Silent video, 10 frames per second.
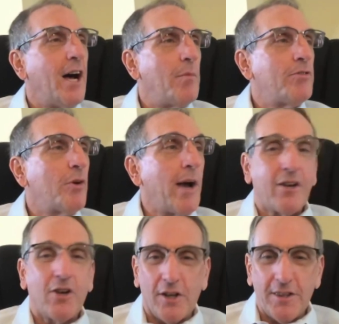So I
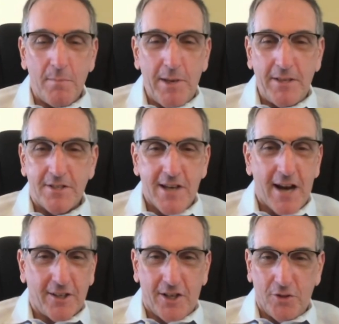called the men's
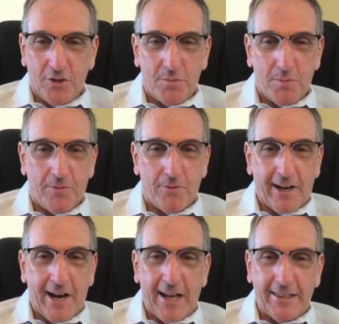soccer coach before
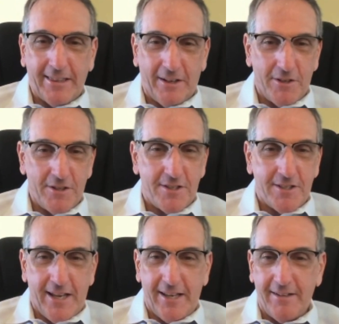I got there and
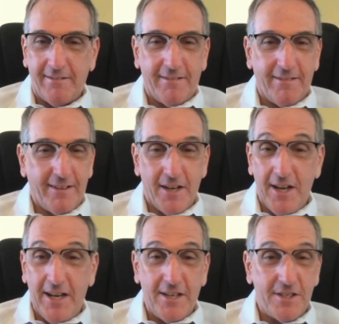said, "Do
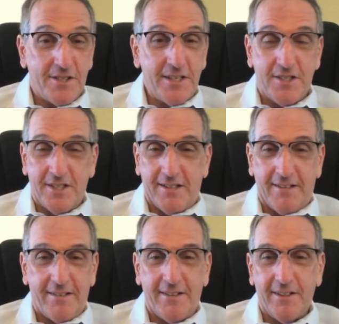you need an
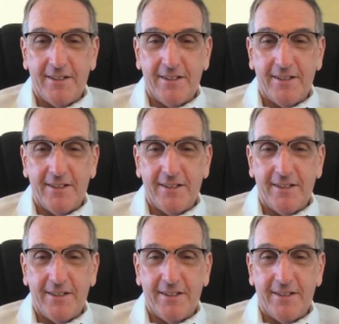assistant?"